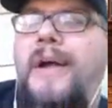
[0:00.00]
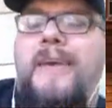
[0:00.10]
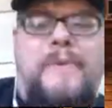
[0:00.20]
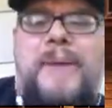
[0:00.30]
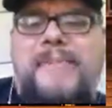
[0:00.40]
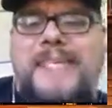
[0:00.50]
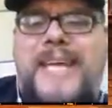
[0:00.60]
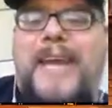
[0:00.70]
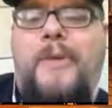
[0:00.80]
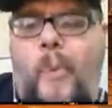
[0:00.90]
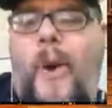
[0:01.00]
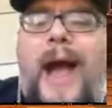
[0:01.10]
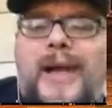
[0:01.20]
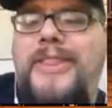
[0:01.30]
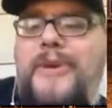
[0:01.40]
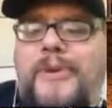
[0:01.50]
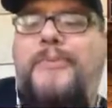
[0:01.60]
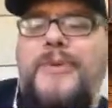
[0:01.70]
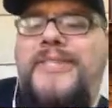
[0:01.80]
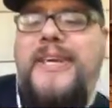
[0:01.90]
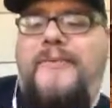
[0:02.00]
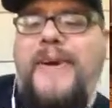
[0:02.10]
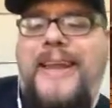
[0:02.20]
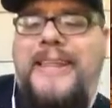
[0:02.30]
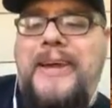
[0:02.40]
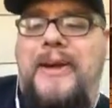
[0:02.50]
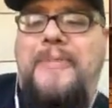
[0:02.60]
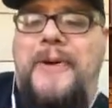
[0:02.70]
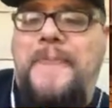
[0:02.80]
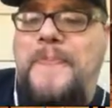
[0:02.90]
If I'm not mistaken, while the group was still fighting the armor.